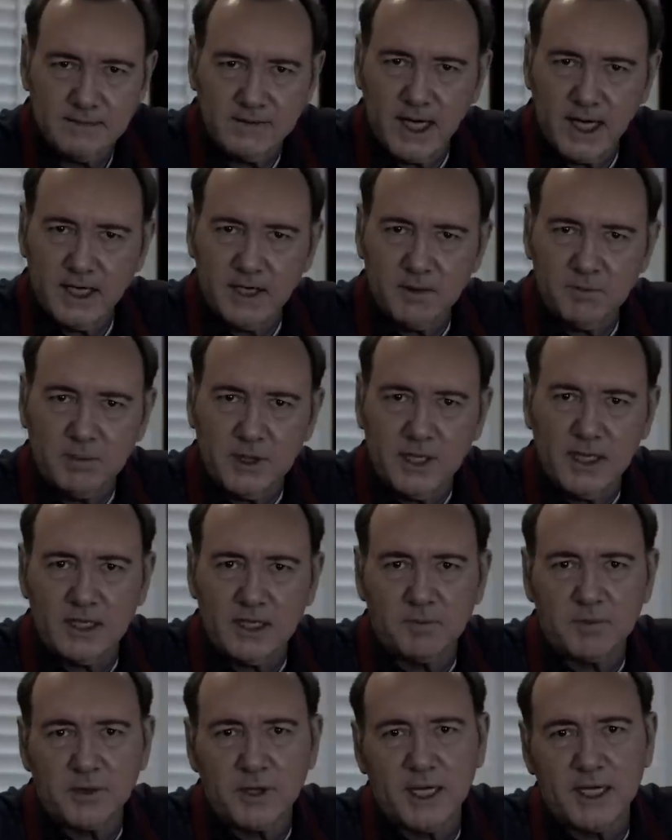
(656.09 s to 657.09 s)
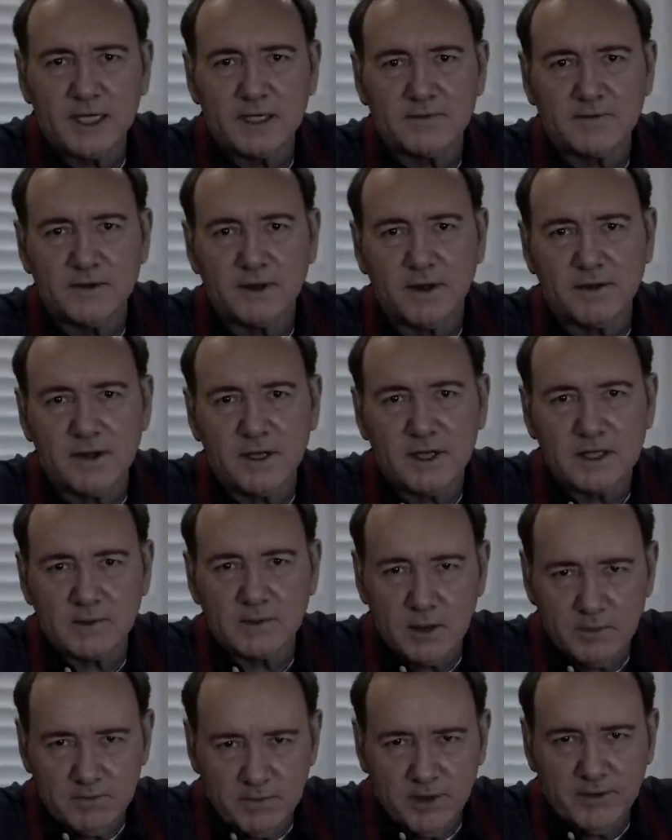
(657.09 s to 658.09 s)
If I didn't pay the price for the
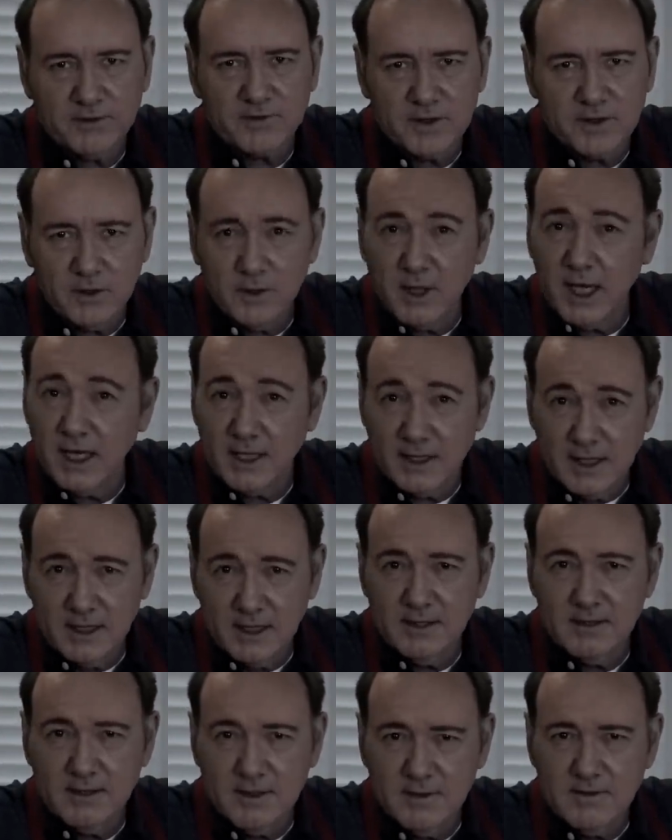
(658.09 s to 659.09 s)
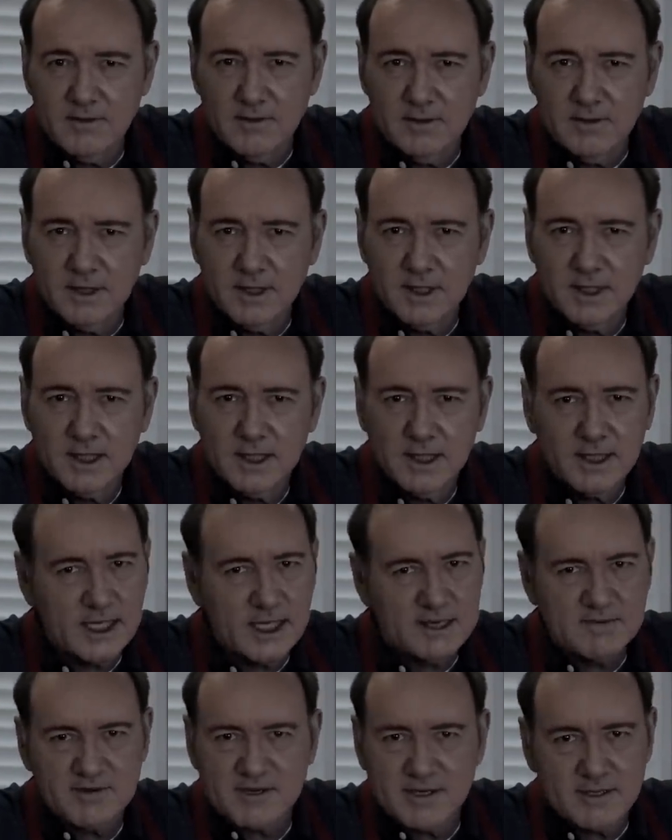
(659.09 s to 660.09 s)
things we both know I did do,
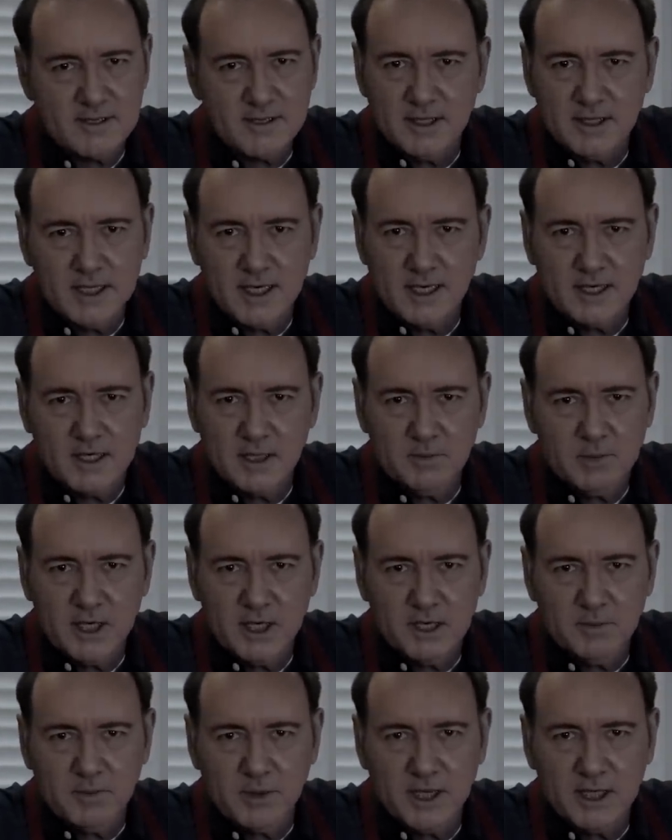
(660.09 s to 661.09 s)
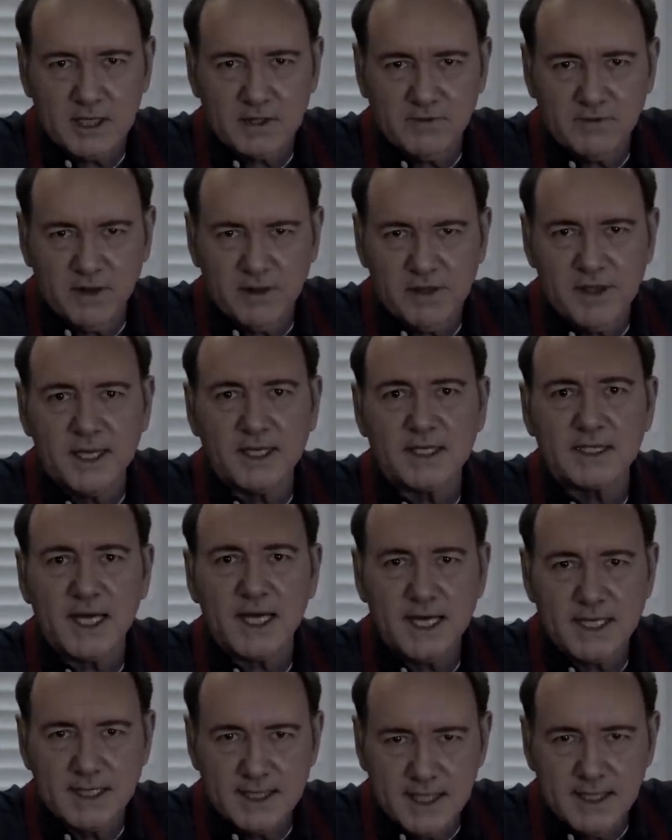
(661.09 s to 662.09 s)
I'm certainly not going to pay the price for the
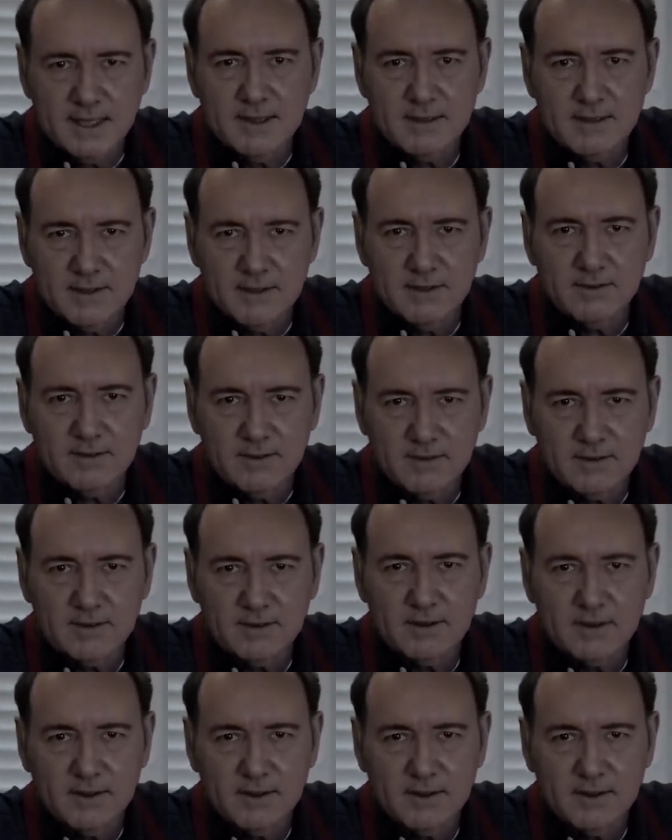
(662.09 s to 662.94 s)
things I didn't do.